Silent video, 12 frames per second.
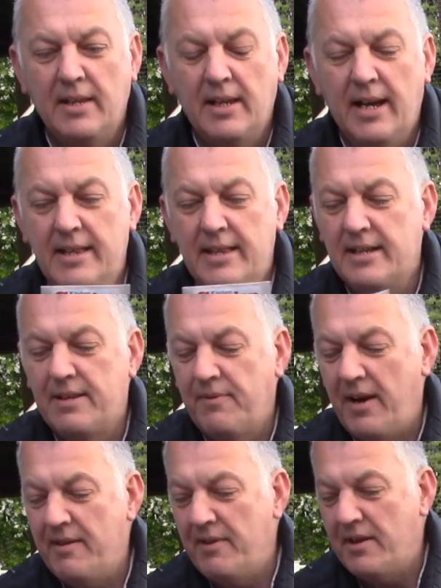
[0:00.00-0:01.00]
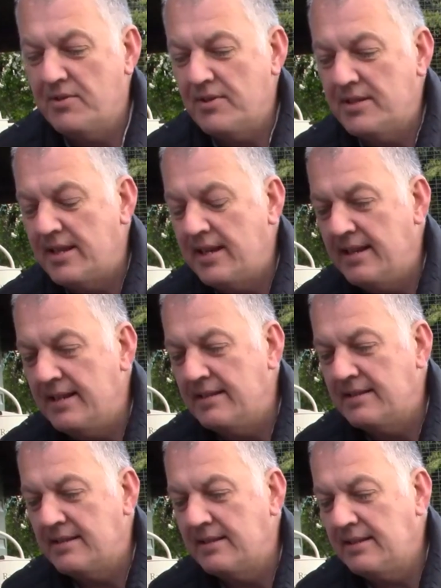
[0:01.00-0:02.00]
And there's 500
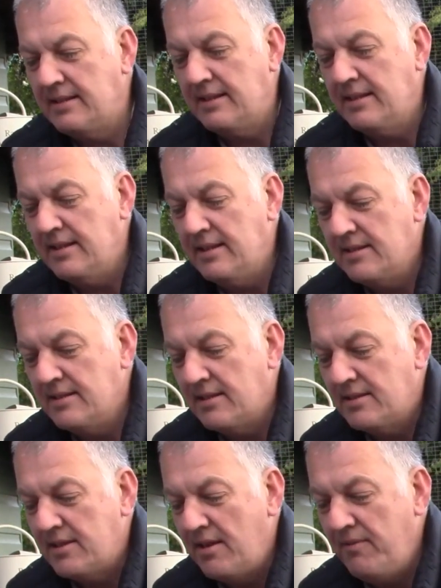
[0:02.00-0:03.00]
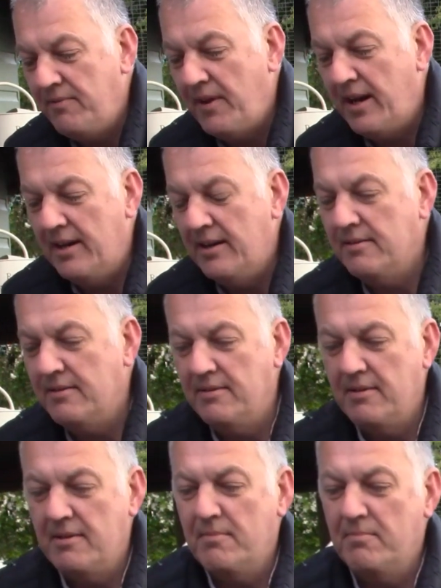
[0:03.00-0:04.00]
seeds. So far,
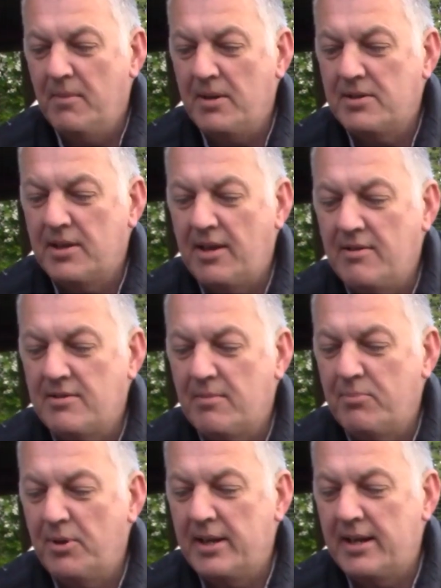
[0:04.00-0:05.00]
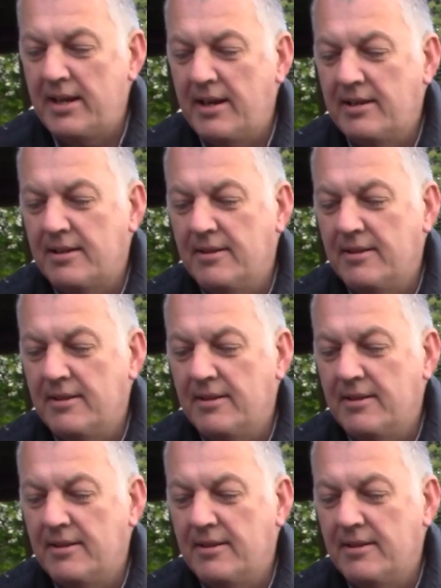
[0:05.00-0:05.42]
most of those are pretty good.